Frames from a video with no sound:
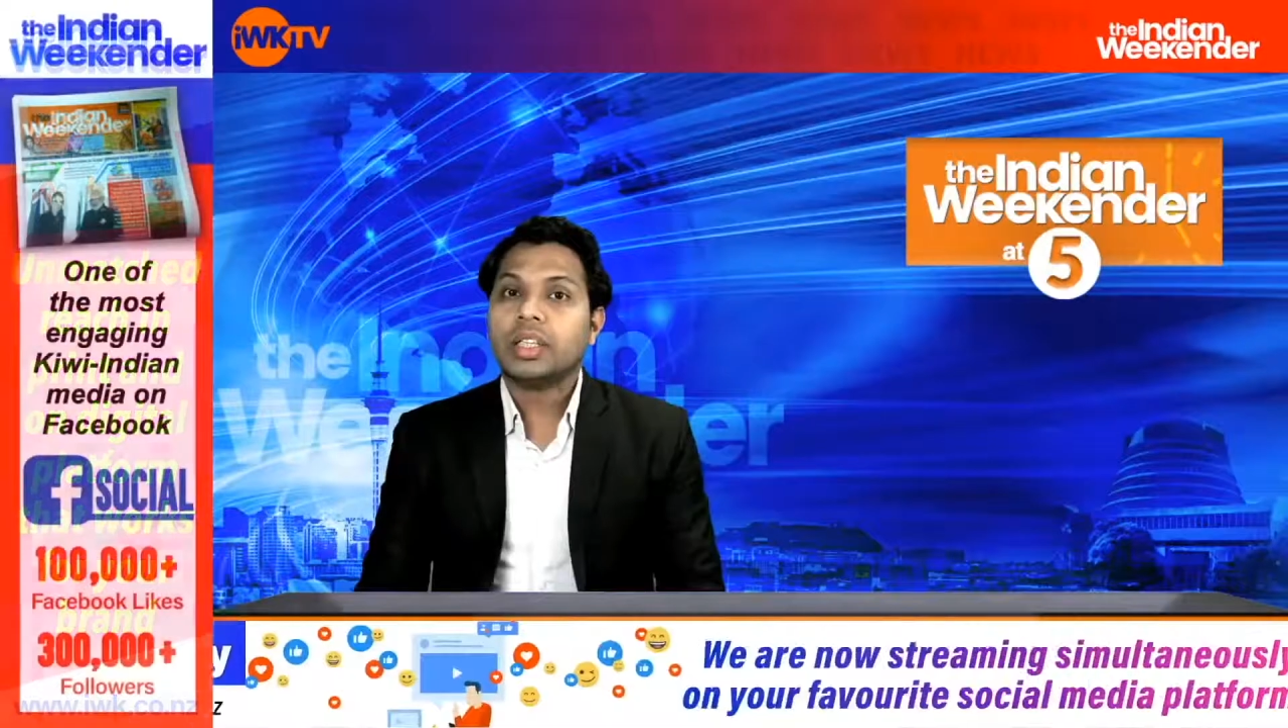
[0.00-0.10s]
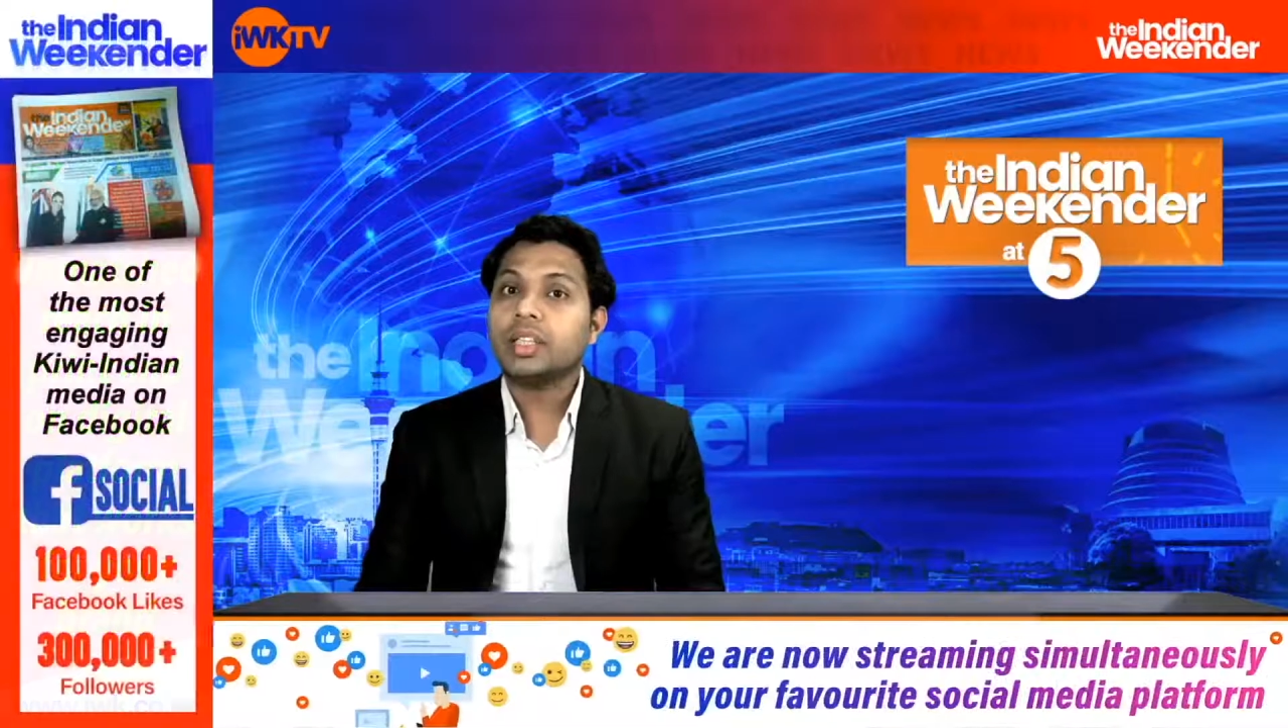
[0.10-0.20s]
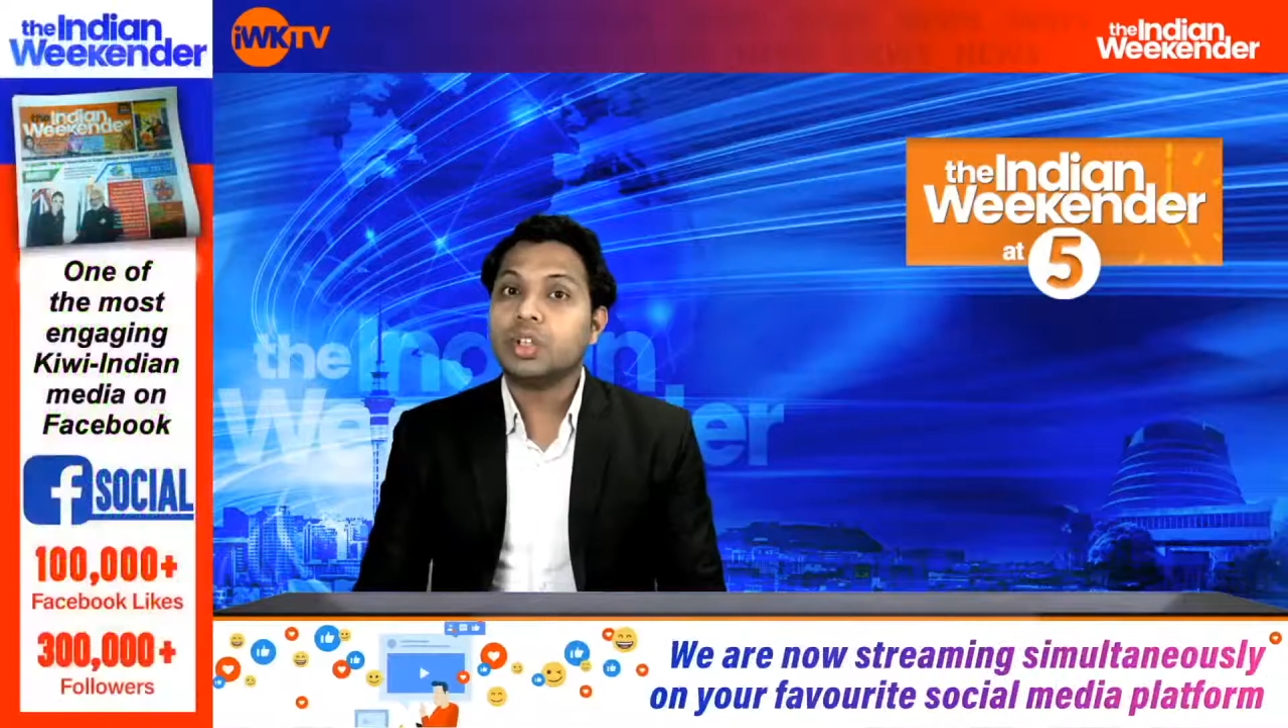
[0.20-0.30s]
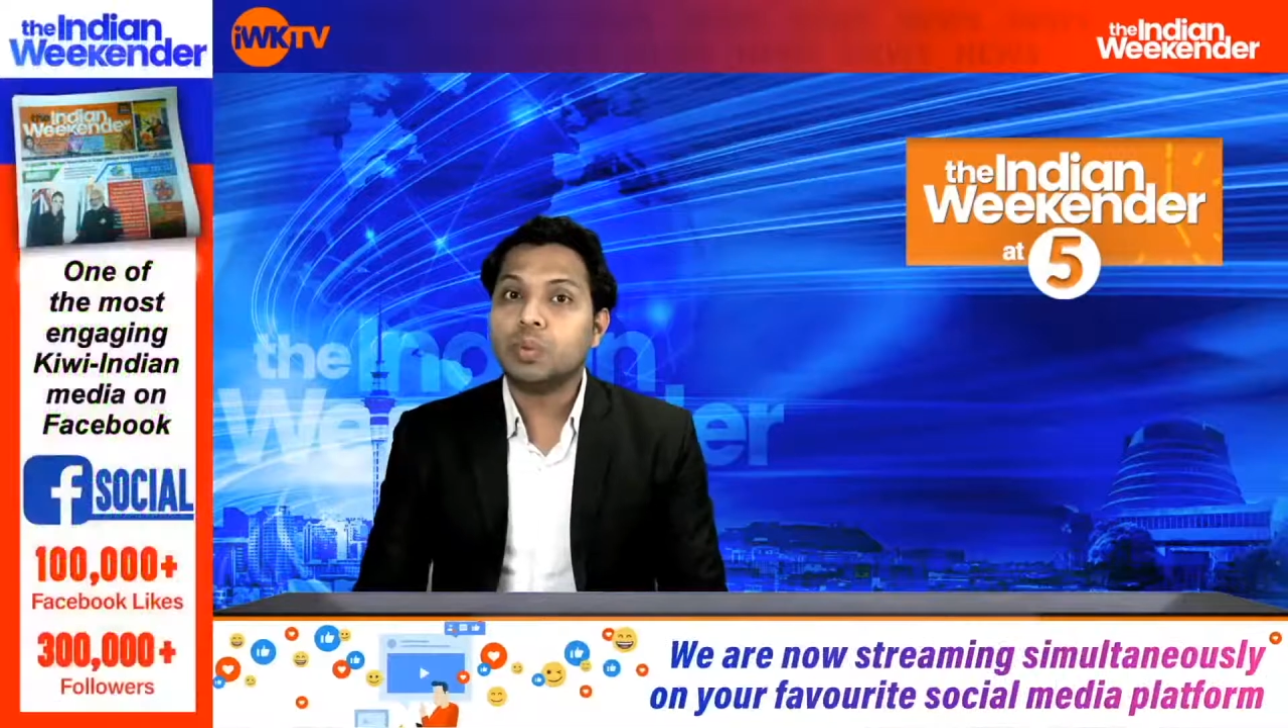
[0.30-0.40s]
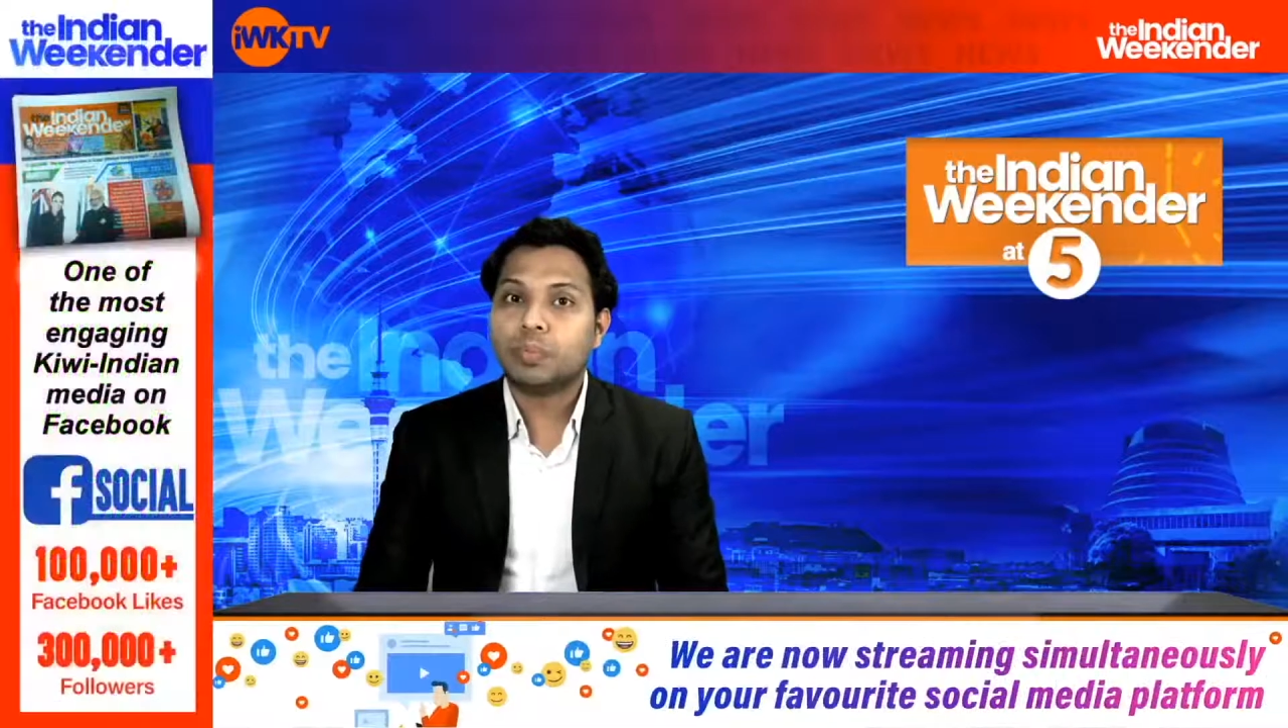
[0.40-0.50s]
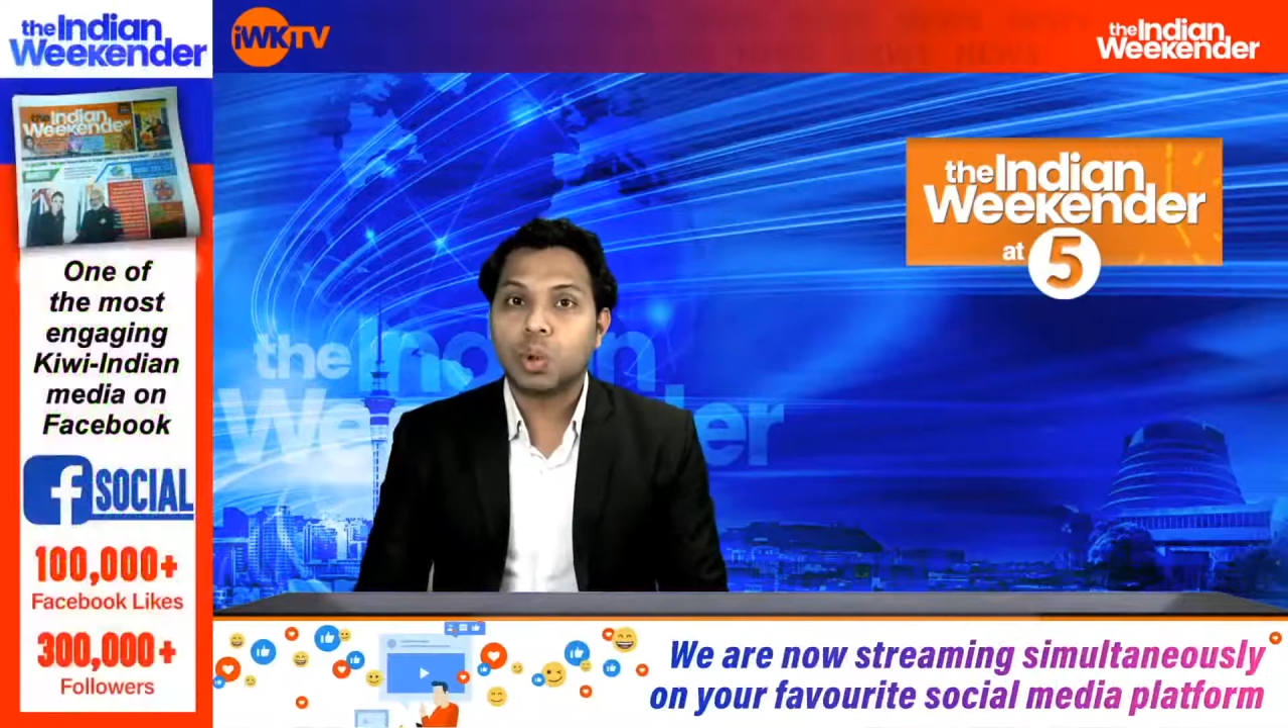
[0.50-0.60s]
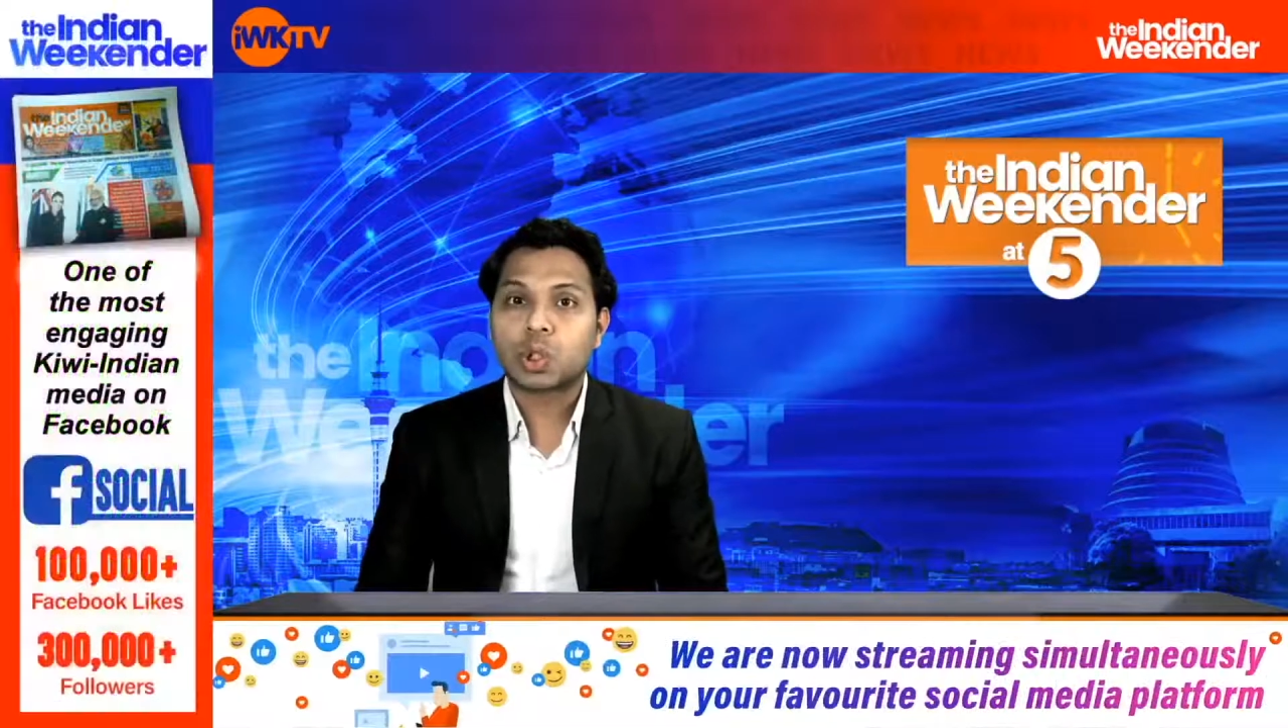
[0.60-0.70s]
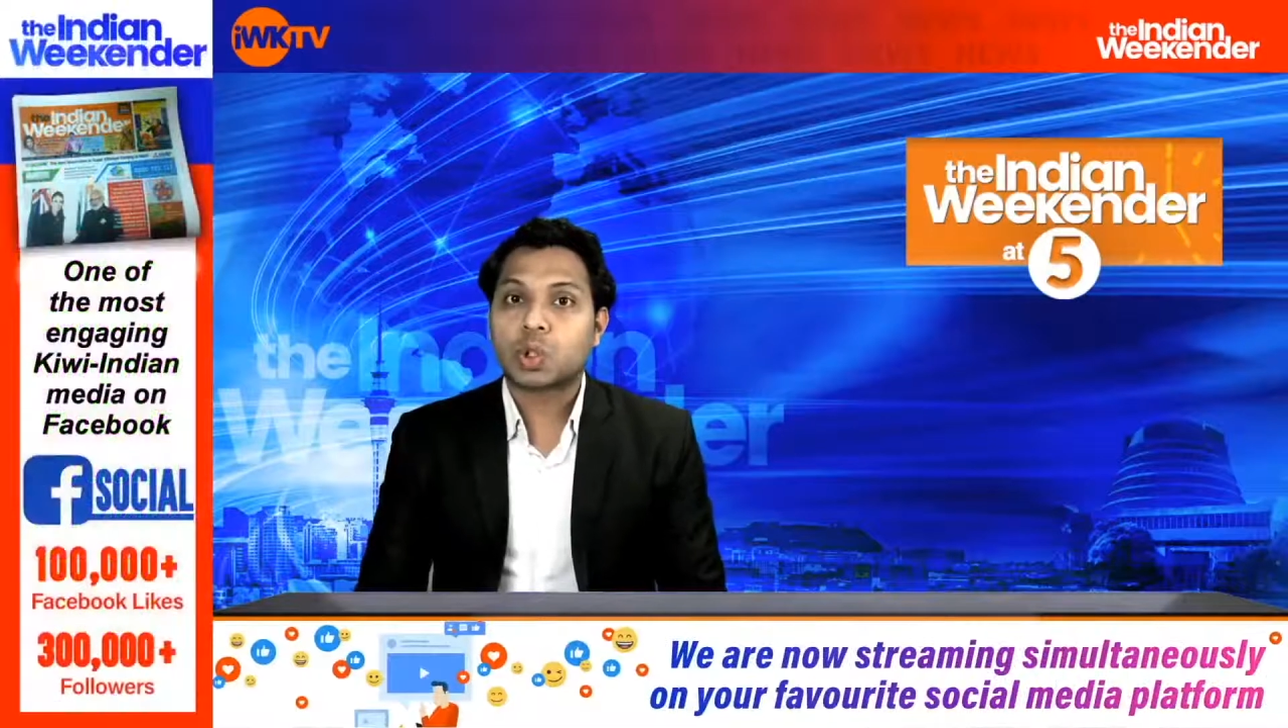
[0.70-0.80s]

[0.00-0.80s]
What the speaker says: the new post